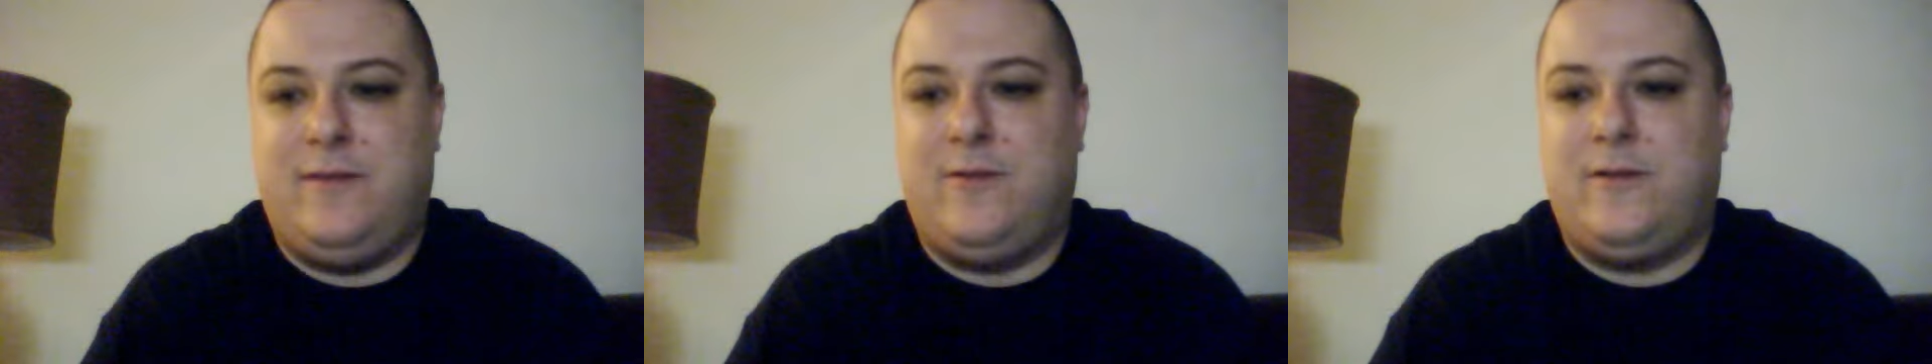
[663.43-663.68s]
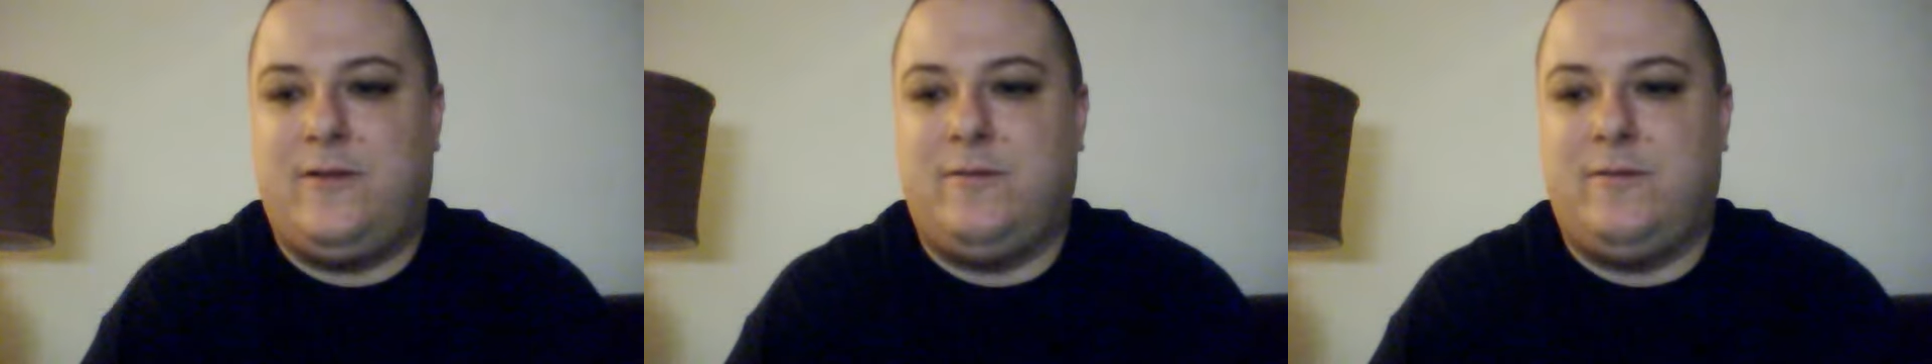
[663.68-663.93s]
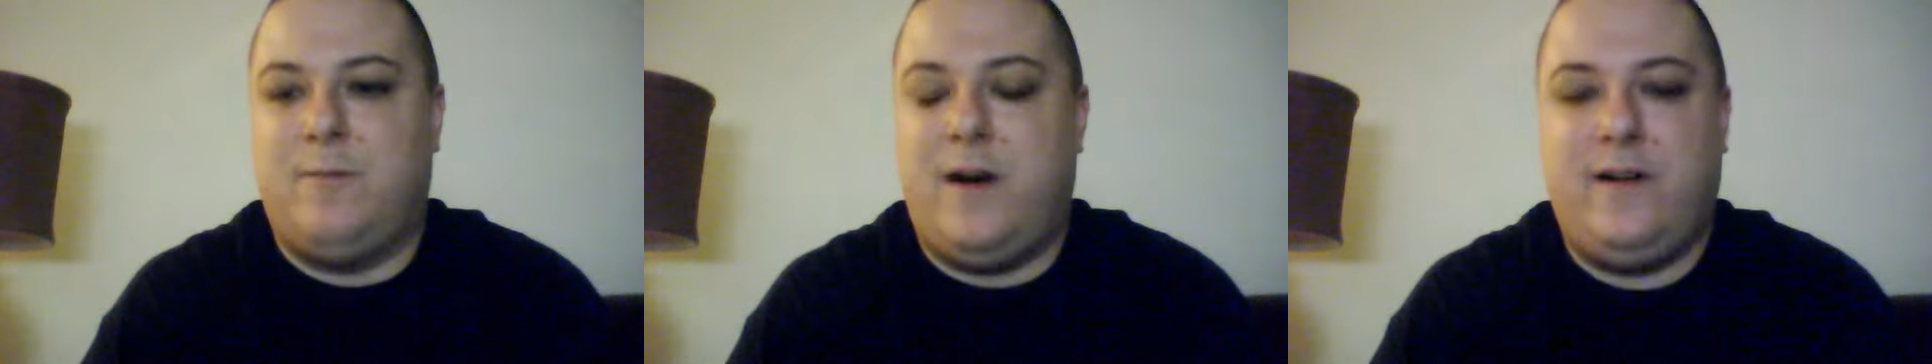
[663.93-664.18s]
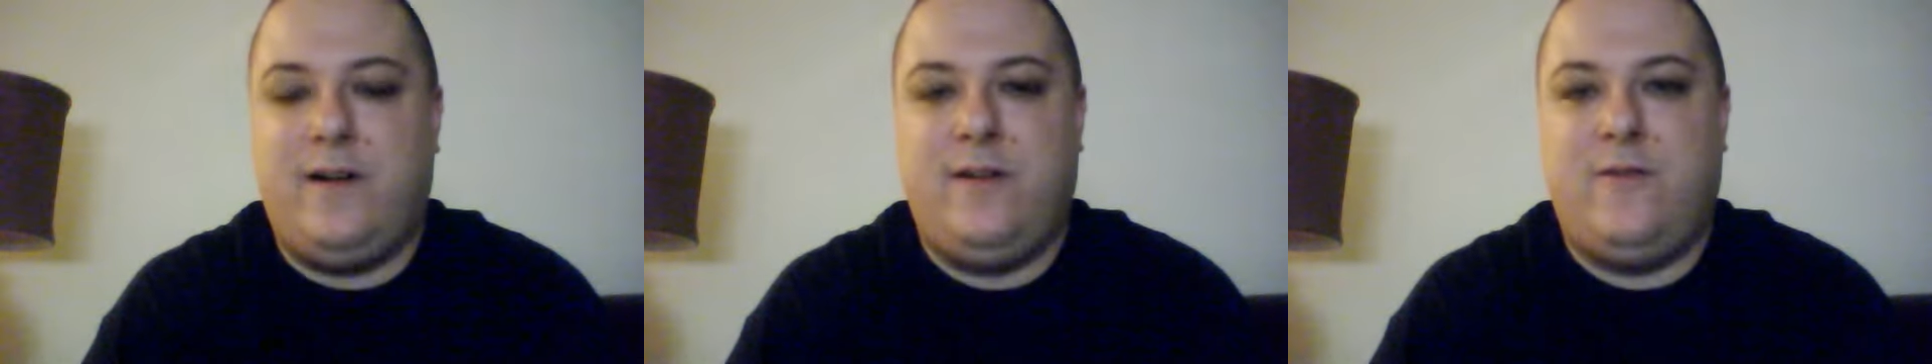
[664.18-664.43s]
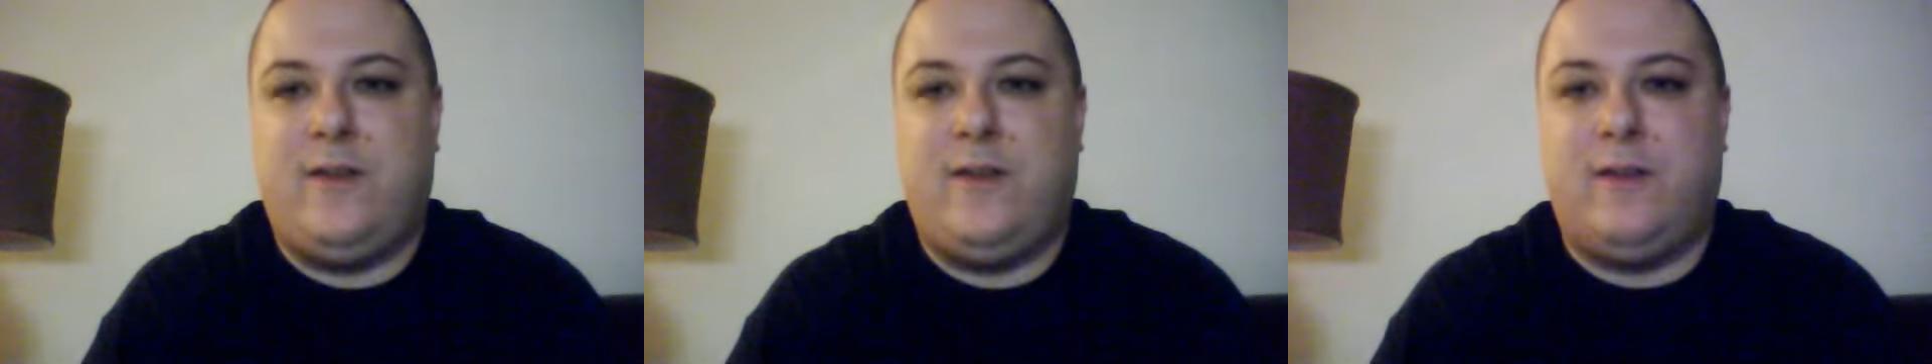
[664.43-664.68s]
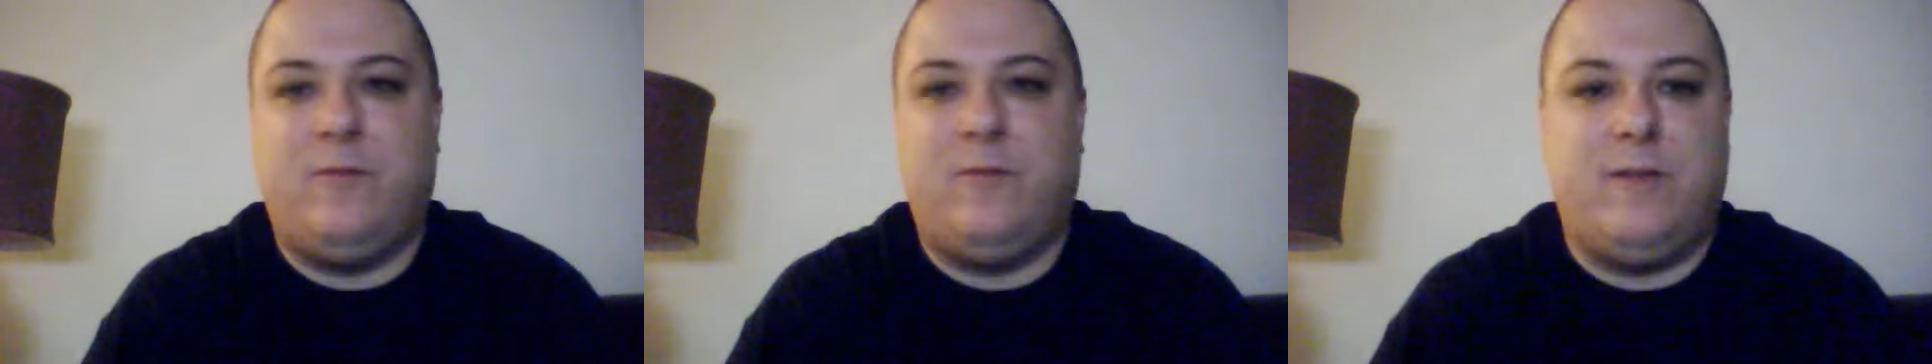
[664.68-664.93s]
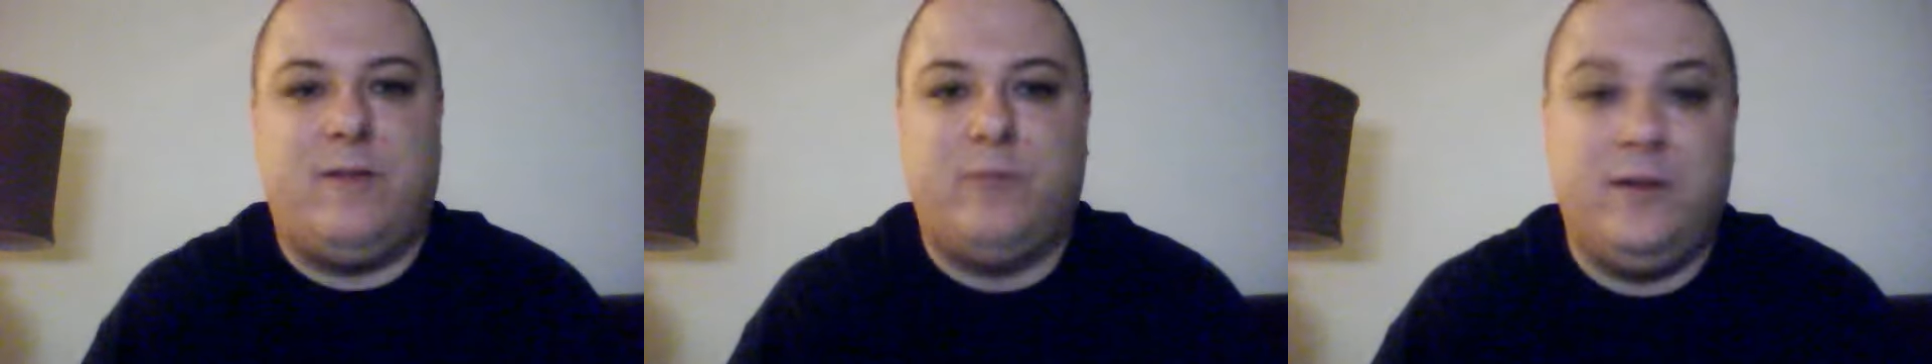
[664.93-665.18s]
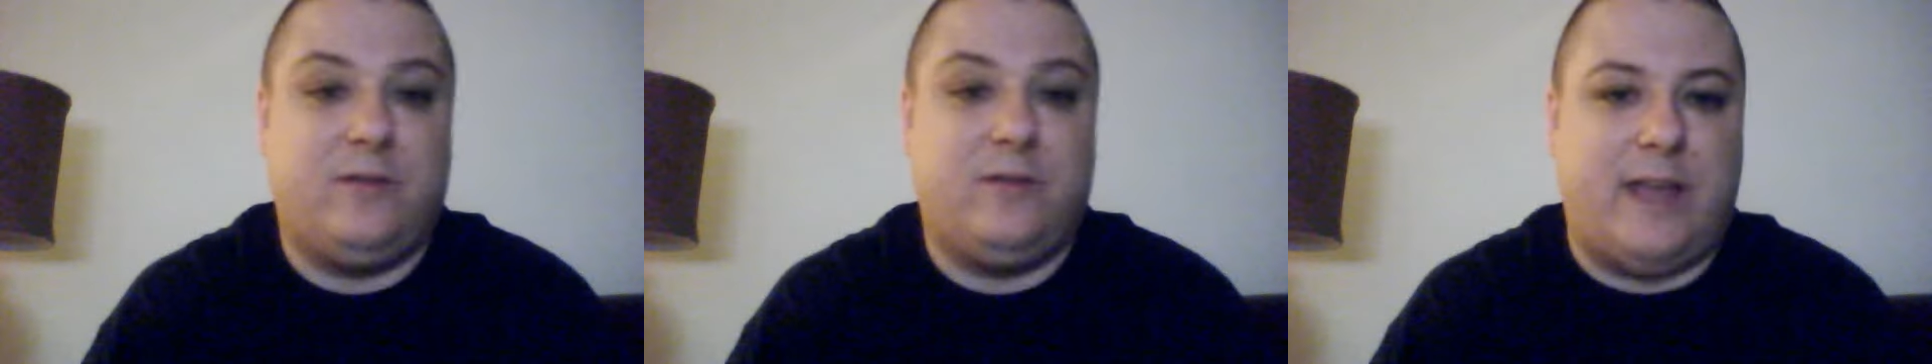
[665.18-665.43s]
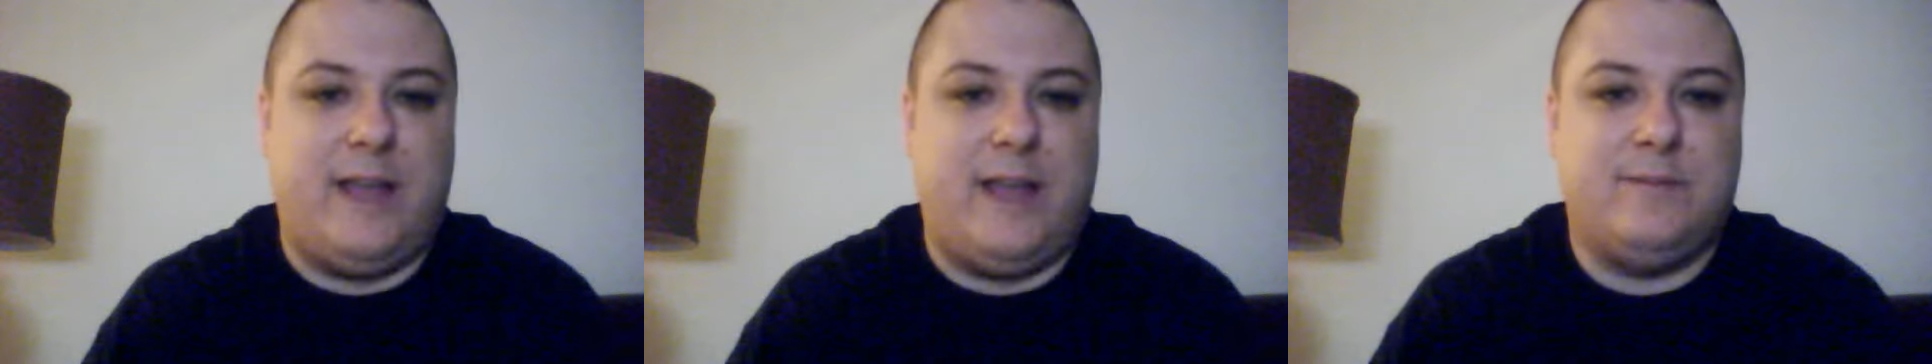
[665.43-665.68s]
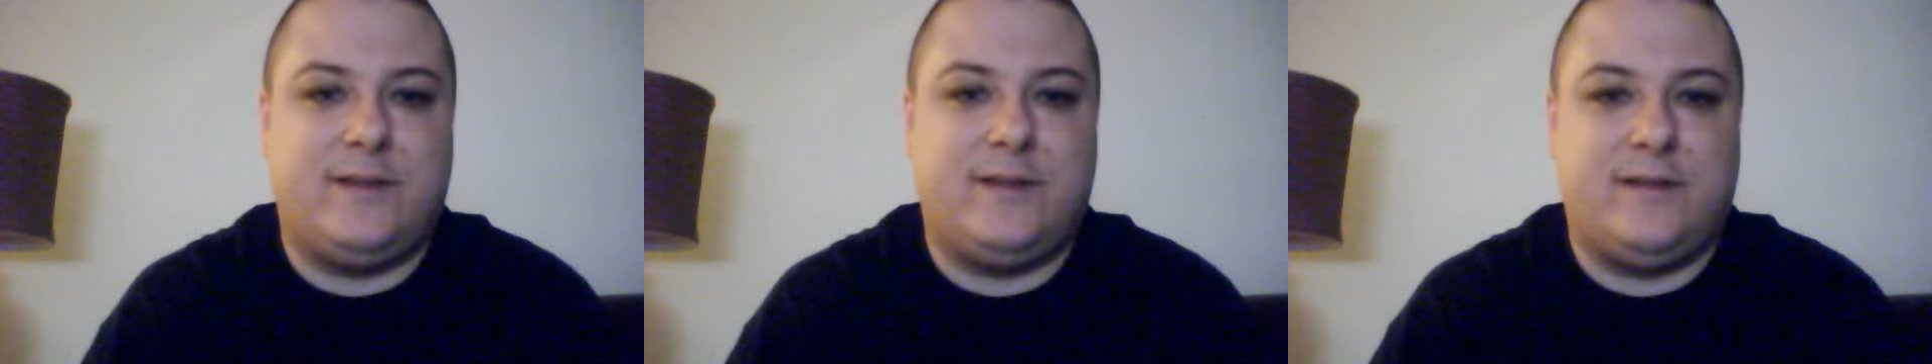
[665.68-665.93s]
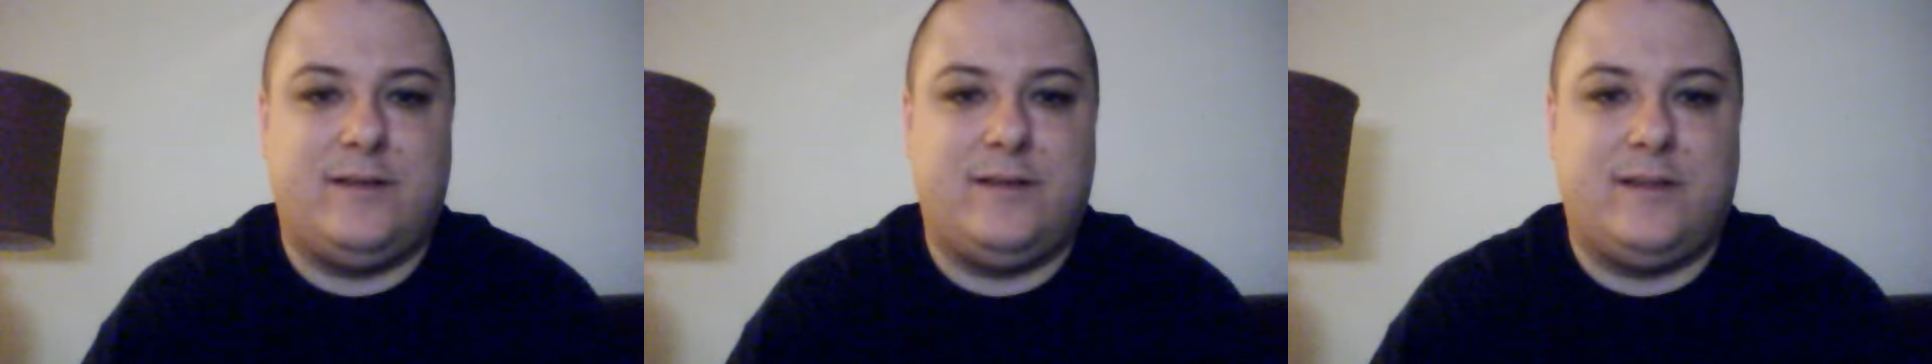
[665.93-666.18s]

or Mario, like real games